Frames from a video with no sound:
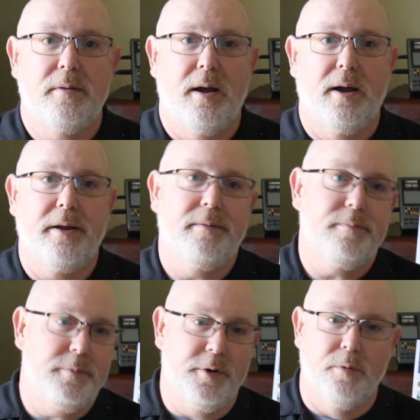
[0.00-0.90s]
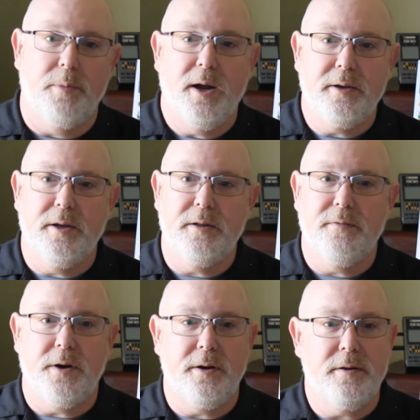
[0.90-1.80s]
I don't mind getting
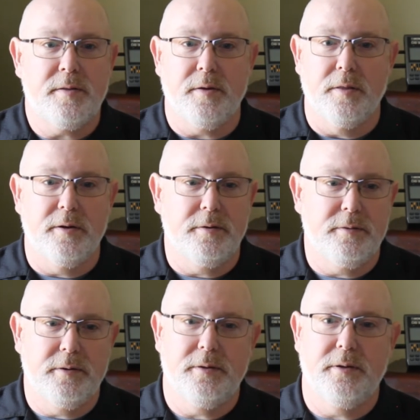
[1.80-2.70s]
variants, although